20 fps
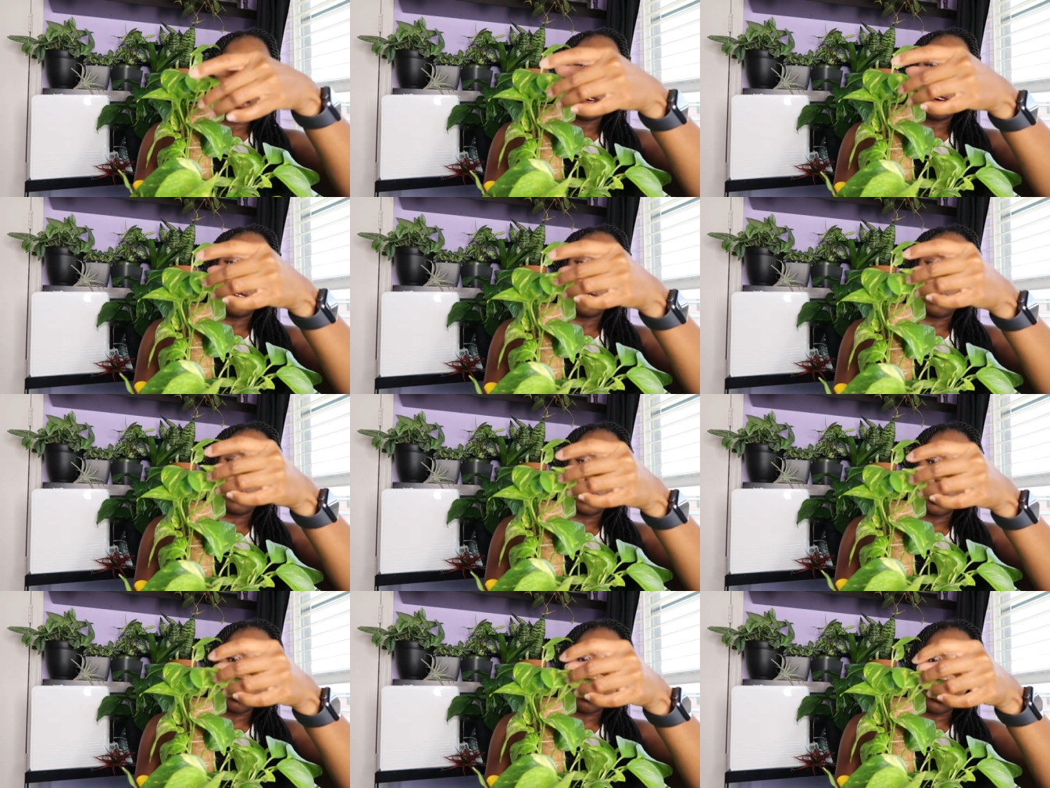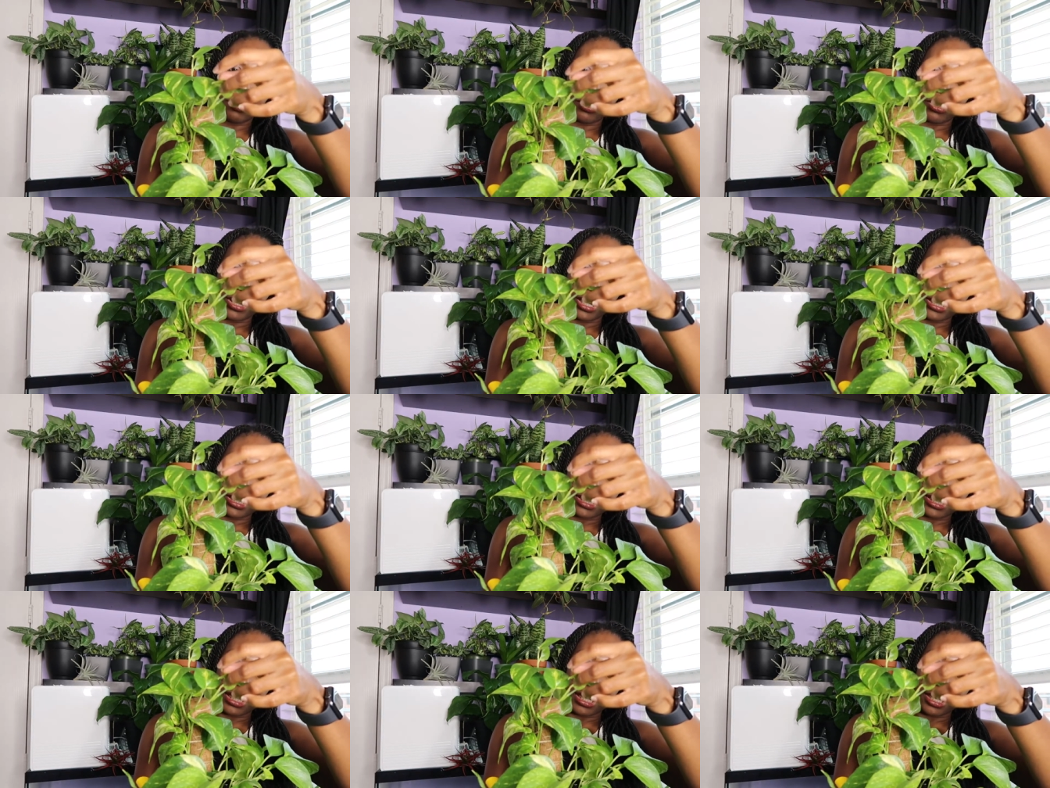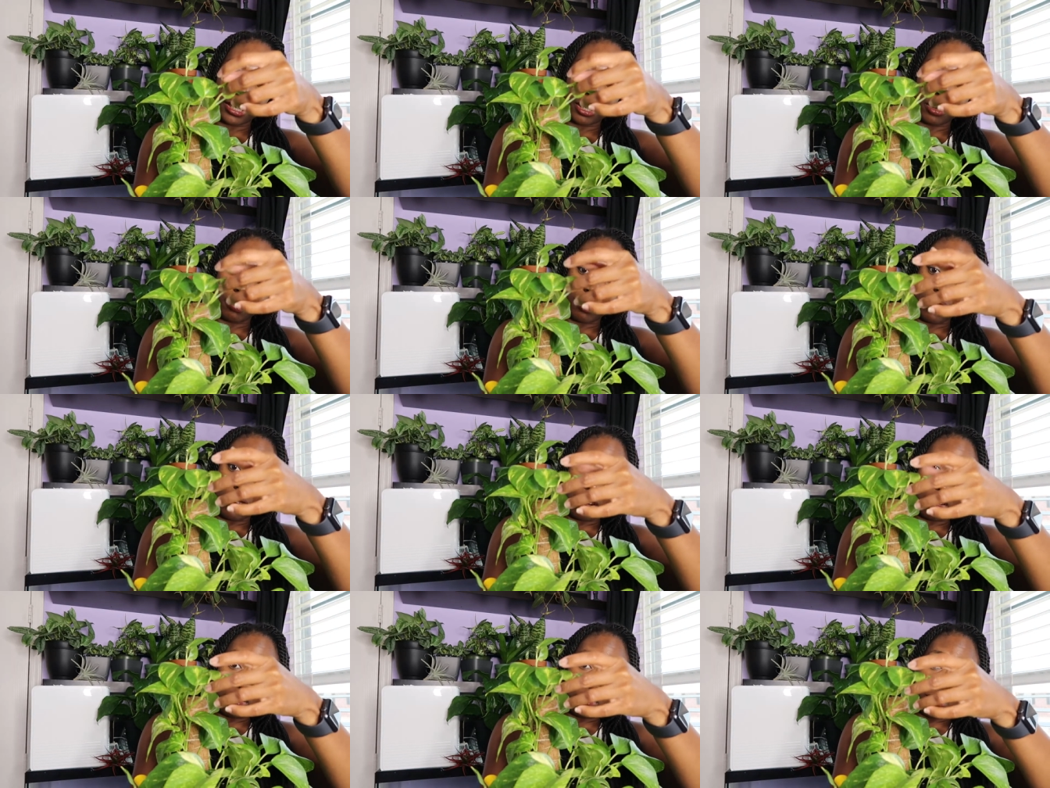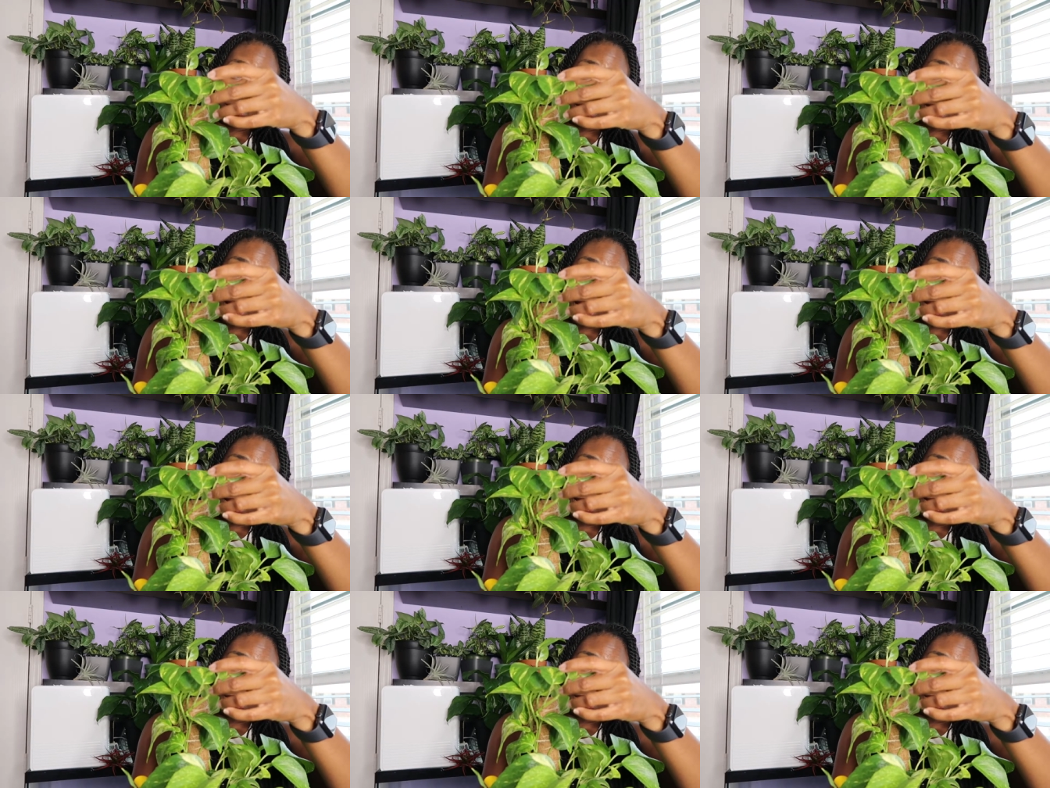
And a couple things here, but other than that,